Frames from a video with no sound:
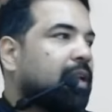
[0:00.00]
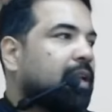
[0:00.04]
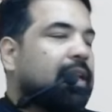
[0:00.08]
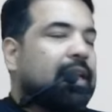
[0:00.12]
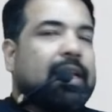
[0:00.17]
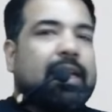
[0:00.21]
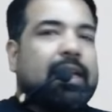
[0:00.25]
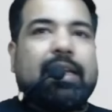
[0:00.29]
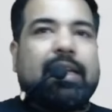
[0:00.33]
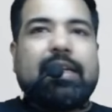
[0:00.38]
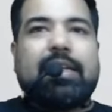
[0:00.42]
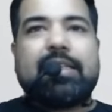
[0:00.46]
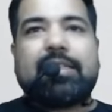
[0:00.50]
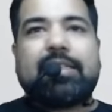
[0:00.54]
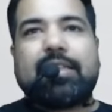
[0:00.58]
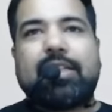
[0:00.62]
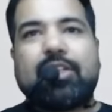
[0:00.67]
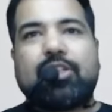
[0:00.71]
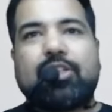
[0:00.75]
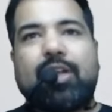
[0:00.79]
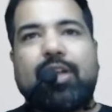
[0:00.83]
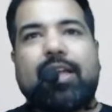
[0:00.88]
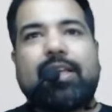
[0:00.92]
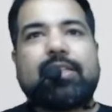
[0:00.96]
Listed
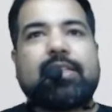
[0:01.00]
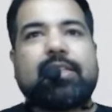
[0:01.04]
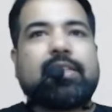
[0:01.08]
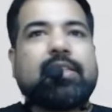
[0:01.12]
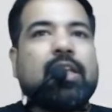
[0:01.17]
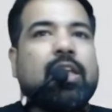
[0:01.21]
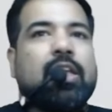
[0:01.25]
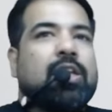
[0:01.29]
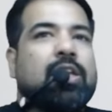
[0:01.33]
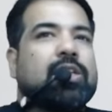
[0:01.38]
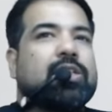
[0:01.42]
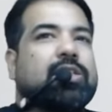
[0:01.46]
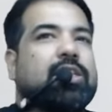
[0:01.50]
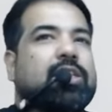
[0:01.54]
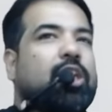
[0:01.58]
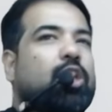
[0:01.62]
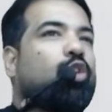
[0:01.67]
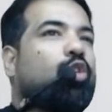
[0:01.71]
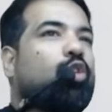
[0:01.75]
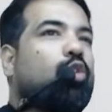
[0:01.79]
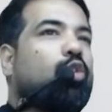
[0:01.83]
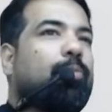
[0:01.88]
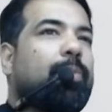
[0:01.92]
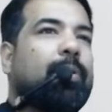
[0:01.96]
shares, zero
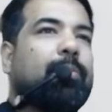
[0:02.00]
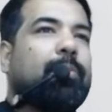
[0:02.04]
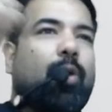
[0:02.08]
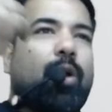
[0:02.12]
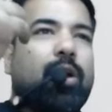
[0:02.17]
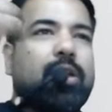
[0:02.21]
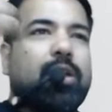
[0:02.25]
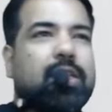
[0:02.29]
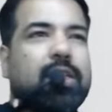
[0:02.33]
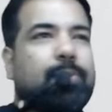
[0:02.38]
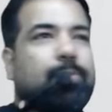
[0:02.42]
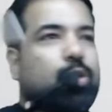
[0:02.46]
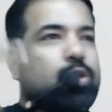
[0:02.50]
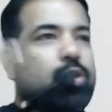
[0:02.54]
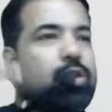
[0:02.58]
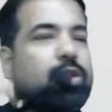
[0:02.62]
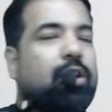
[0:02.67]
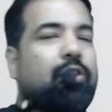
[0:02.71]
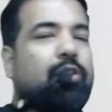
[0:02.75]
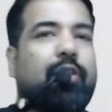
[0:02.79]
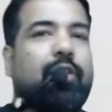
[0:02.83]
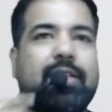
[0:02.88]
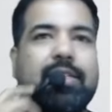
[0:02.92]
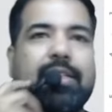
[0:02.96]
coupon bonds and mutual
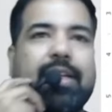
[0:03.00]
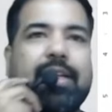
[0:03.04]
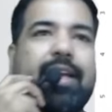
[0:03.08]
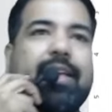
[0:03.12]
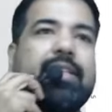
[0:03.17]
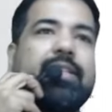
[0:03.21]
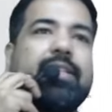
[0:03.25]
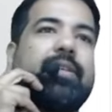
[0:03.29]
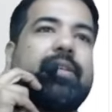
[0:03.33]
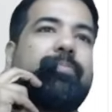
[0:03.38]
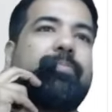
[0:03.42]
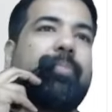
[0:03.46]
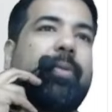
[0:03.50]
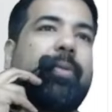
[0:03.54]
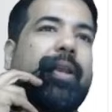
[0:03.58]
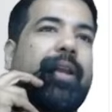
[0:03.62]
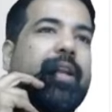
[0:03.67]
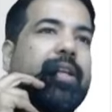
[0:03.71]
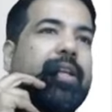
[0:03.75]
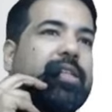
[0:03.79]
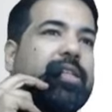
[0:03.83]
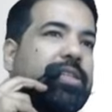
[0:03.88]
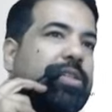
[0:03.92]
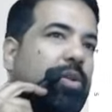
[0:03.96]
funds, guys, the period
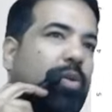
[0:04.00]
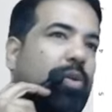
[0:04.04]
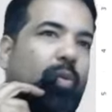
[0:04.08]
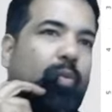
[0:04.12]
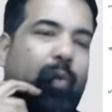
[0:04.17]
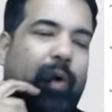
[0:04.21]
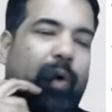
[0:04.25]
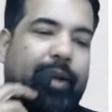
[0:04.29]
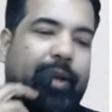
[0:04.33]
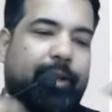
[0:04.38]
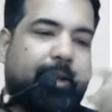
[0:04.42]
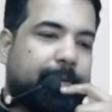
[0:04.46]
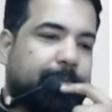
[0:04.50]
is 1 year.